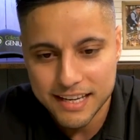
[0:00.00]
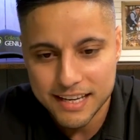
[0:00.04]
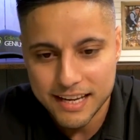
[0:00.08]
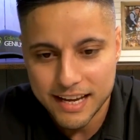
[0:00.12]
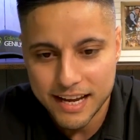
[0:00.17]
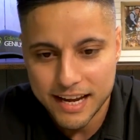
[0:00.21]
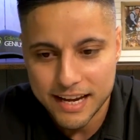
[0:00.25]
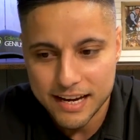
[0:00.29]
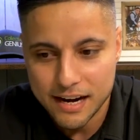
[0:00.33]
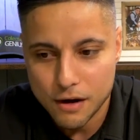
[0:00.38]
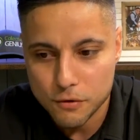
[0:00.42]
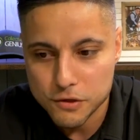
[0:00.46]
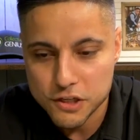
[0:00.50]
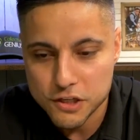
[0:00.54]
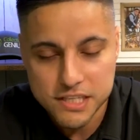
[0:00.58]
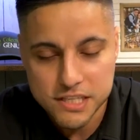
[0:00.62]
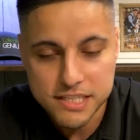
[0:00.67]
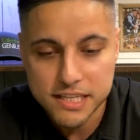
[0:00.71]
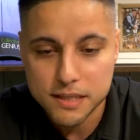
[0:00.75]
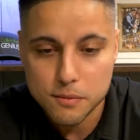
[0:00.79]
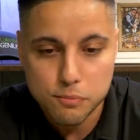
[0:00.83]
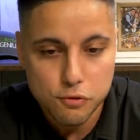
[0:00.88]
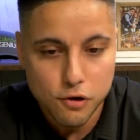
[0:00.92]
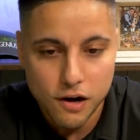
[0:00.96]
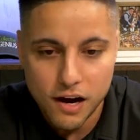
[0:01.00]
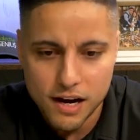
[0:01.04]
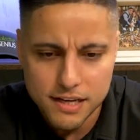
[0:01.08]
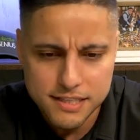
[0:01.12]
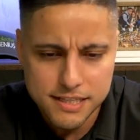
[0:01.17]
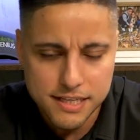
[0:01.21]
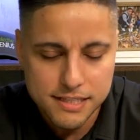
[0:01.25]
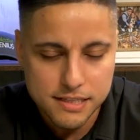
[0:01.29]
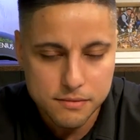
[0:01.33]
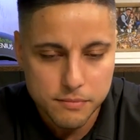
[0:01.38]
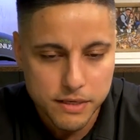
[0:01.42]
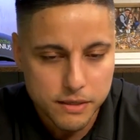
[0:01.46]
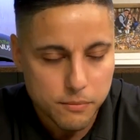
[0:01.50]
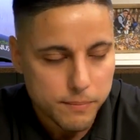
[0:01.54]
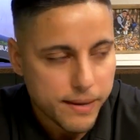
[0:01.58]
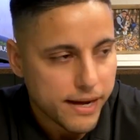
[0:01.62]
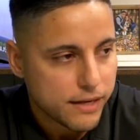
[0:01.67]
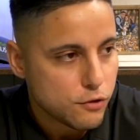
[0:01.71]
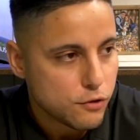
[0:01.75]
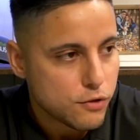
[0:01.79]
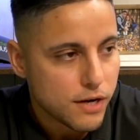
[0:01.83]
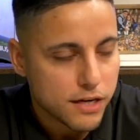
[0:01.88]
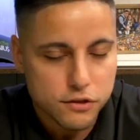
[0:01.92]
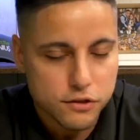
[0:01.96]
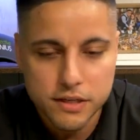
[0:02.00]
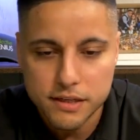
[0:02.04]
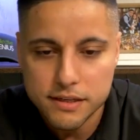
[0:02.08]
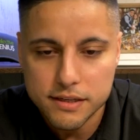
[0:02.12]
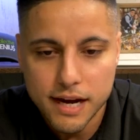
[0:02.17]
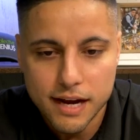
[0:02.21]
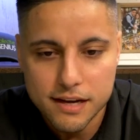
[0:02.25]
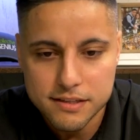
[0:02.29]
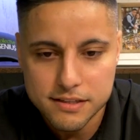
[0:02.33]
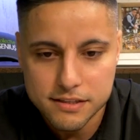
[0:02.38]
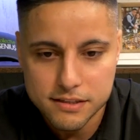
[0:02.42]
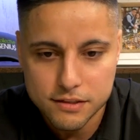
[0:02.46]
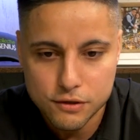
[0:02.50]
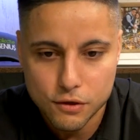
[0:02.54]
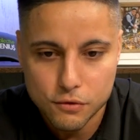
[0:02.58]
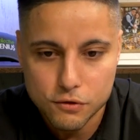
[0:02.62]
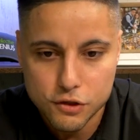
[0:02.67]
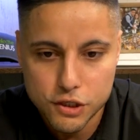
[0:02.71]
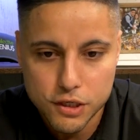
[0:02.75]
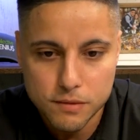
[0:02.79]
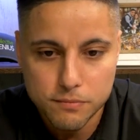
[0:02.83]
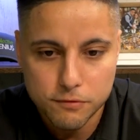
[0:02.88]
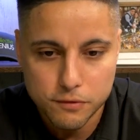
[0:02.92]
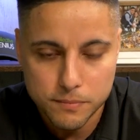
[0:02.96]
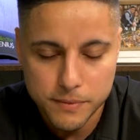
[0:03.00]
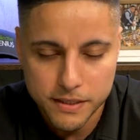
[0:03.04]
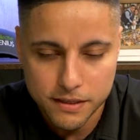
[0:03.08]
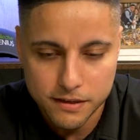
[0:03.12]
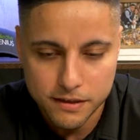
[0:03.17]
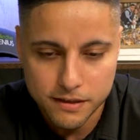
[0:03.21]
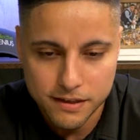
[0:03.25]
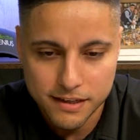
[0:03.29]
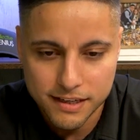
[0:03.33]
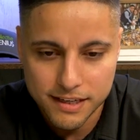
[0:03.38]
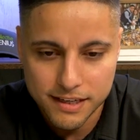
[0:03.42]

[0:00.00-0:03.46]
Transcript: And I would just see the process. And like, man, you guys are getting houses so cheap from here.